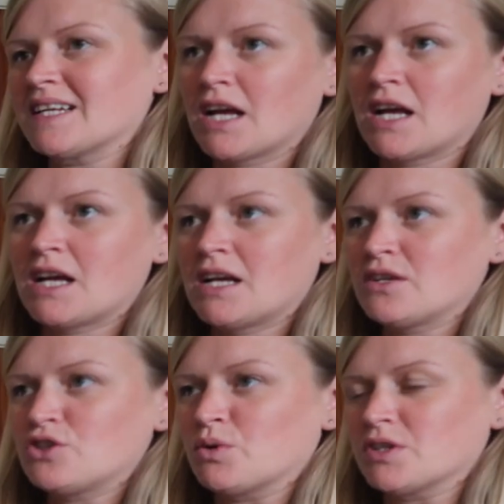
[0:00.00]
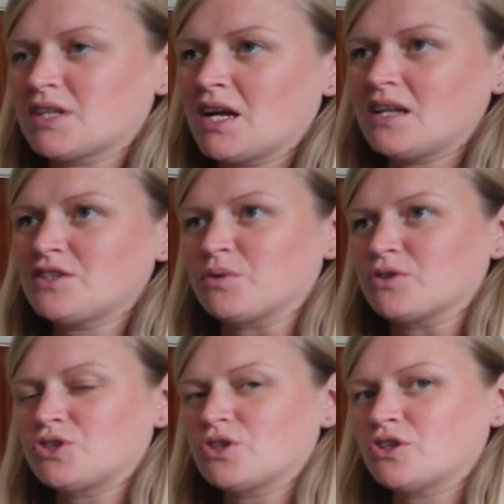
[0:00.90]
like, do you want skirts, do you
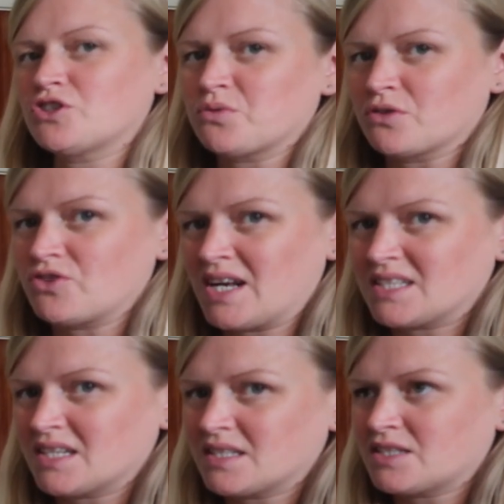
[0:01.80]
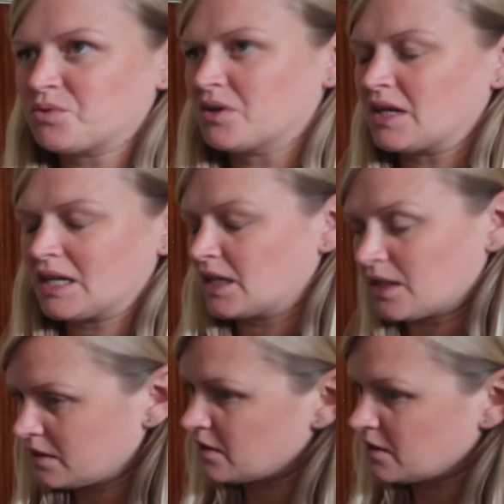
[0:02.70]
want shorts, do you want dresses, do you want, like,